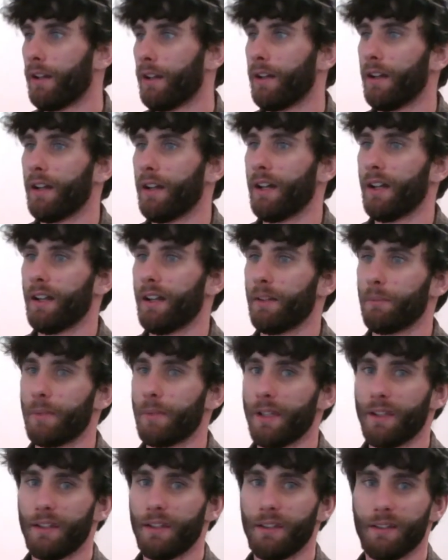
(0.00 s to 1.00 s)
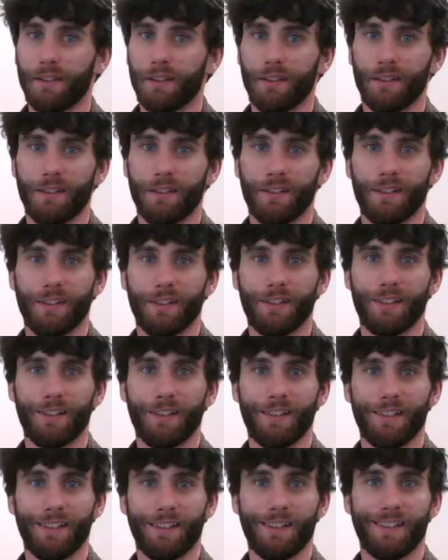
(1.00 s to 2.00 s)
and be
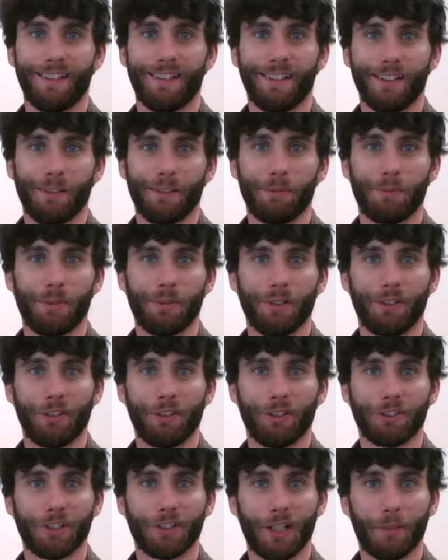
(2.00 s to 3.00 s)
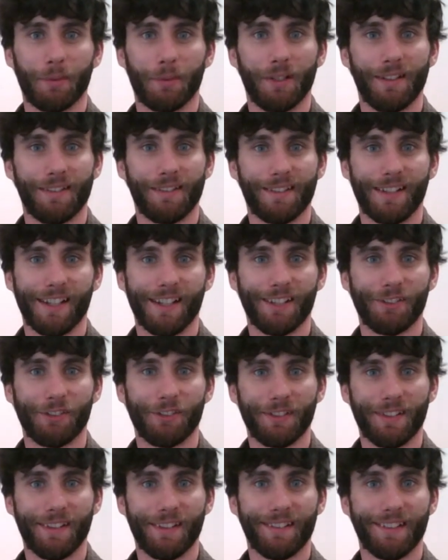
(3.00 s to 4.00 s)
putting your shopping list together at
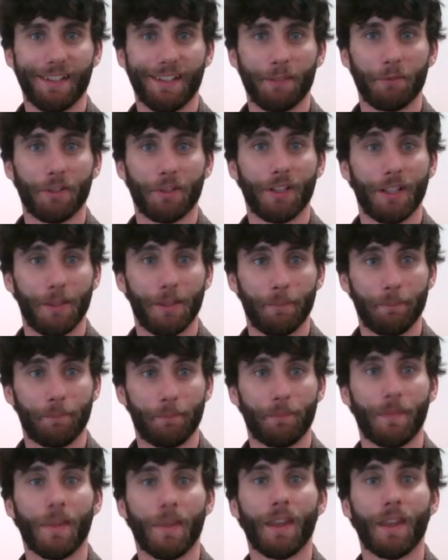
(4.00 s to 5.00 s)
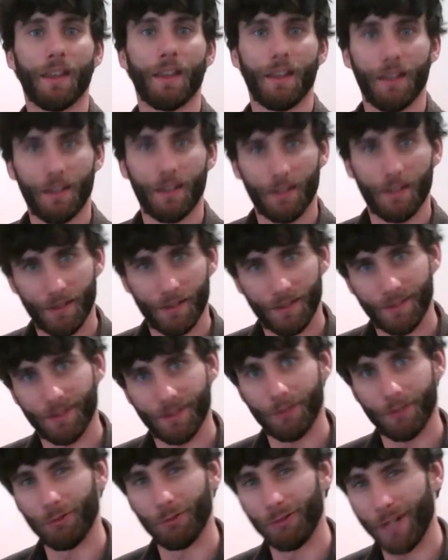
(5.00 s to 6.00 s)
the same time,
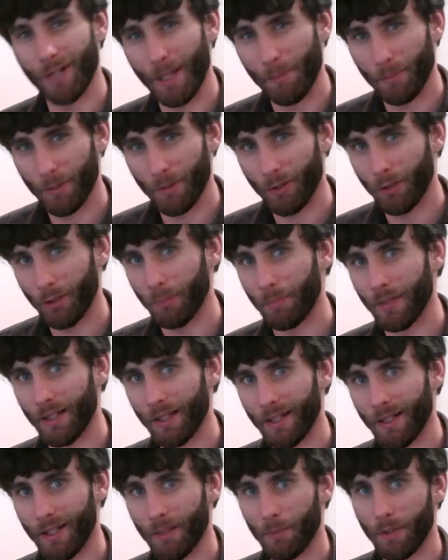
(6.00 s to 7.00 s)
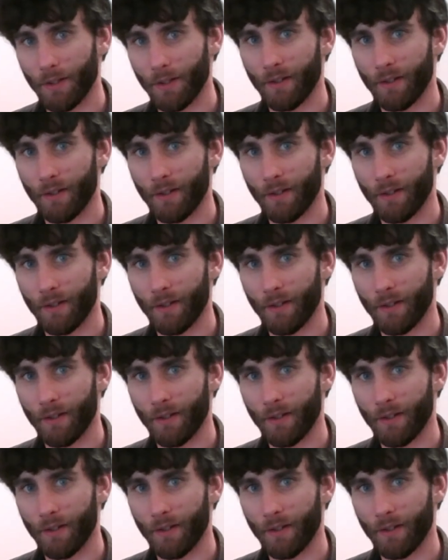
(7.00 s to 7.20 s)
ramp it up a little bit,